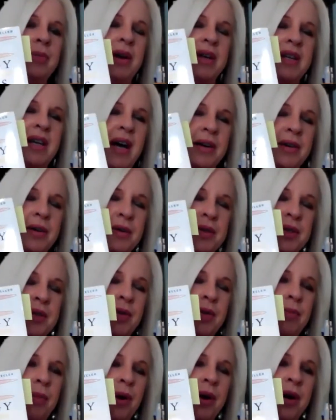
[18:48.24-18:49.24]
by Dr.
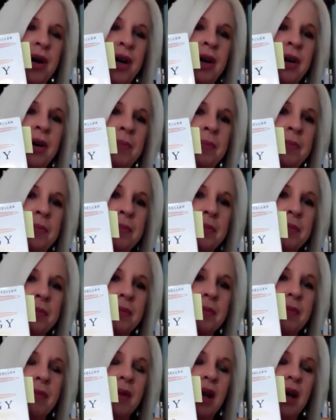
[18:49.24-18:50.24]
Sue Morter.
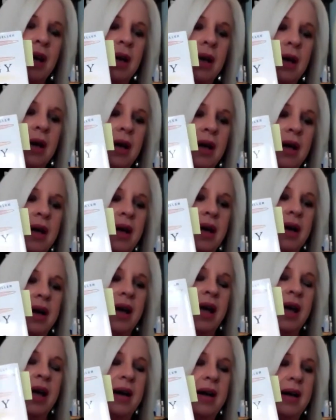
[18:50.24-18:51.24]

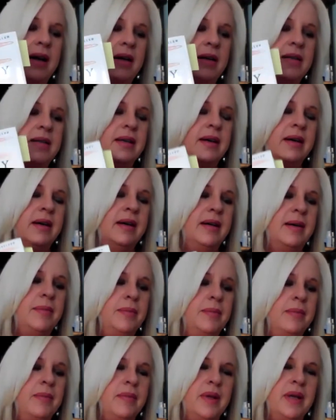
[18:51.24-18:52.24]
And
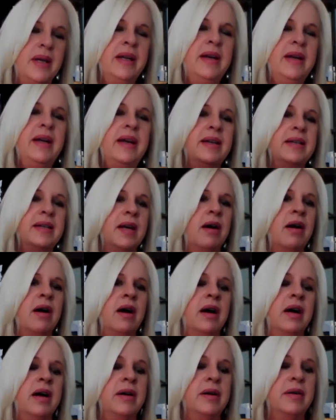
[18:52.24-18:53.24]
um, in it
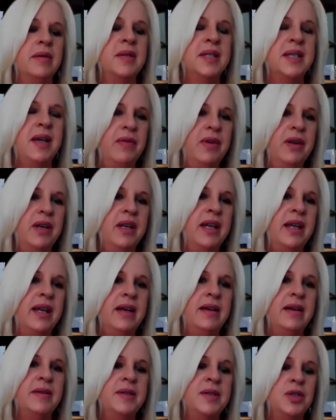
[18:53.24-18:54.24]
are seven
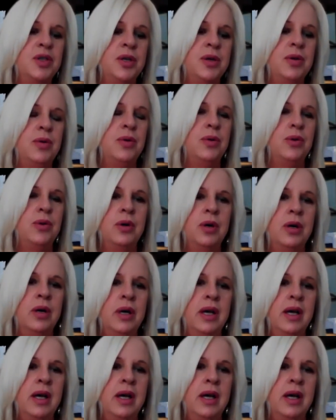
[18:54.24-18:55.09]
keys to